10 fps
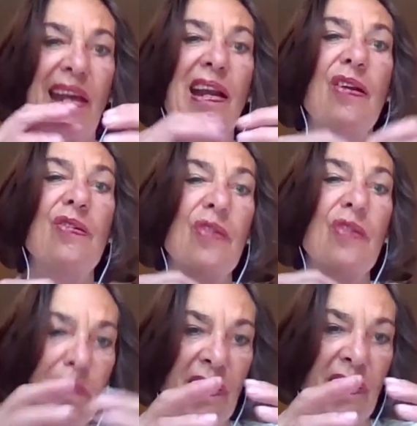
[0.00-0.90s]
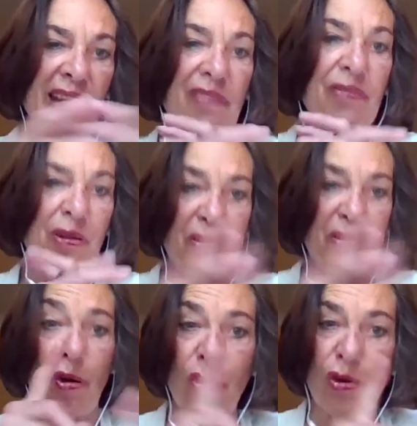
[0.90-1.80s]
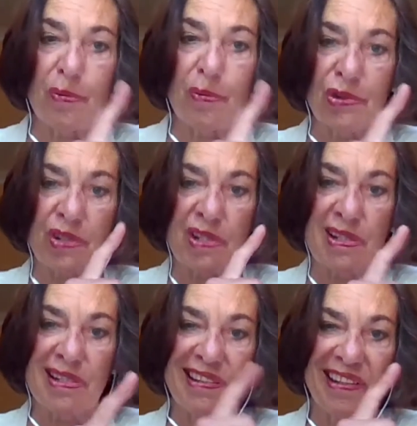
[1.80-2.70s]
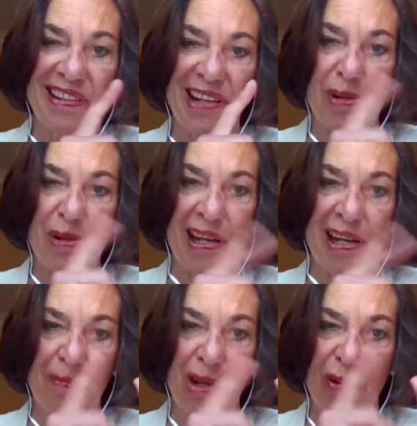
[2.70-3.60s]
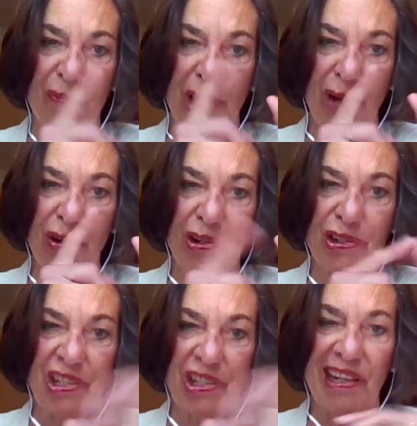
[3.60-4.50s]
Normally, from the hormones. Now we are in biology.